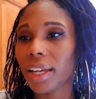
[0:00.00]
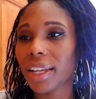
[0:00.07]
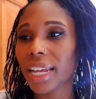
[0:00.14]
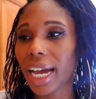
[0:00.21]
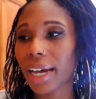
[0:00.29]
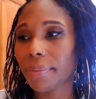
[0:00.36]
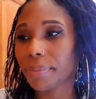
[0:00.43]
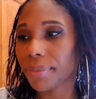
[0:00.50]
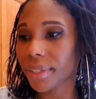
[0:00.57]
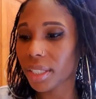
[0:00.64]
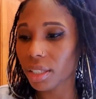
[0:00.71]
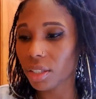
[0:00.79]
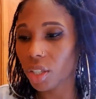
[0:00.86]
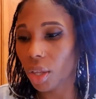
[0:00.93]
Yeah,
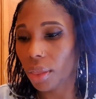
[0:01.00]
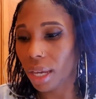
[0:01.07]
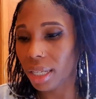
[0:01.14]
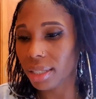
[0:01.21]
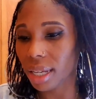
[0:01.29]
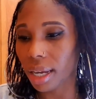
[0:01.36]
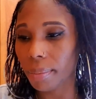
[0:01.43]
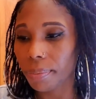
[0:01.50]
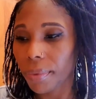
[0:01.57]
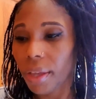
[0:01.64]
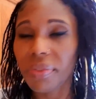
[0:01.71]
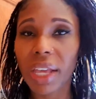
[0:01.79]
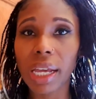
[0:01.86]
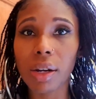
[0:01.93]
so that's that.
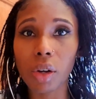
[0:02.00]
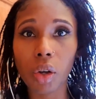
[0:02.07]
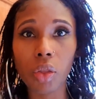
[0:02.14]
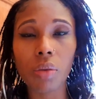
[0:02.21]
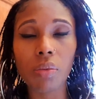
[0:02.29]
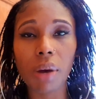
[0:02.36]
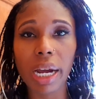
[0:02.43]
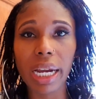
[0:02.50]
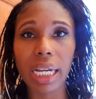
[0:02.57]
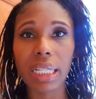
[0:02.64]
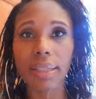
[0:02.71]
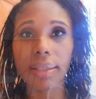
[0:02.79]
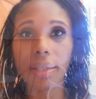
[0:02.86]
Then on the right hand